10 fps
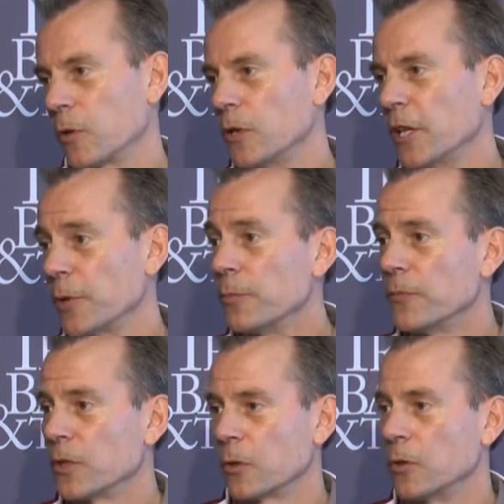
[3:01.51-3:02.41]
going
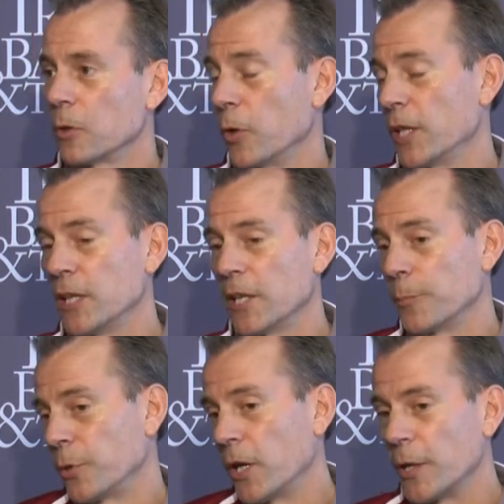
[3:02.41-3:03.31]
to go ahead and let
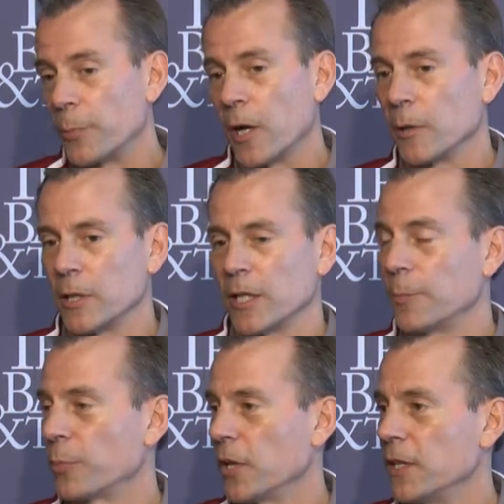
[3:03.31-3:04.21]
him play, probably let
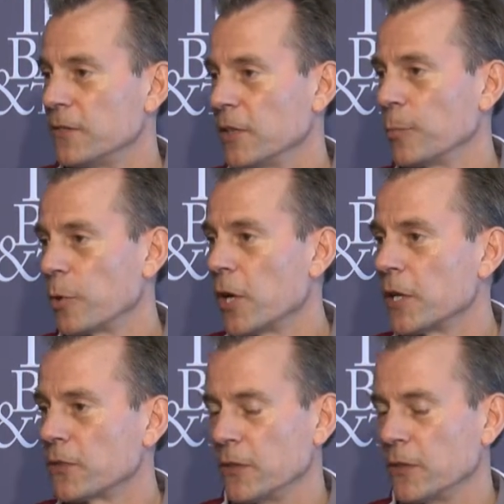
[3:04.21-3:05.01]
him play until it breaks.